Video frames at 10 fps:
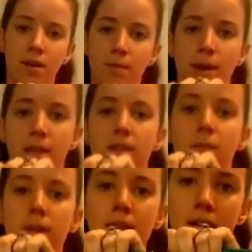my thumb
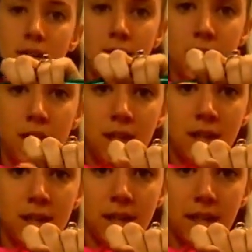in there
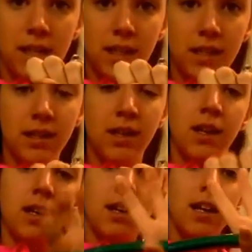like this
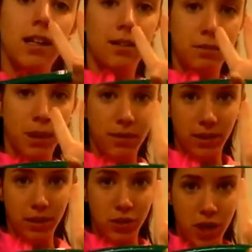and lift my
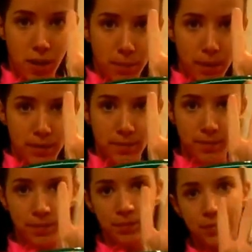fingers up
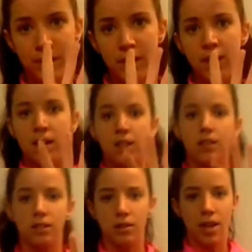
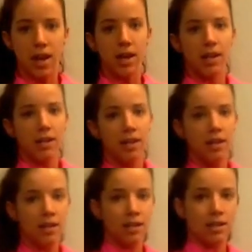so that
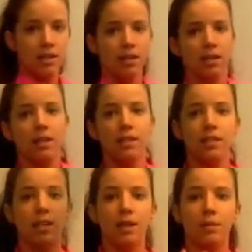it's
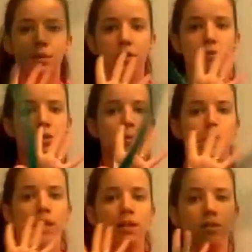able to
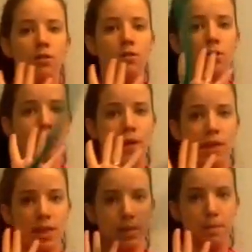spin on my
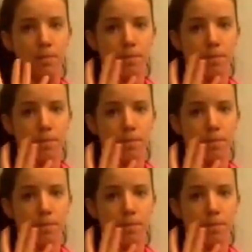thumb.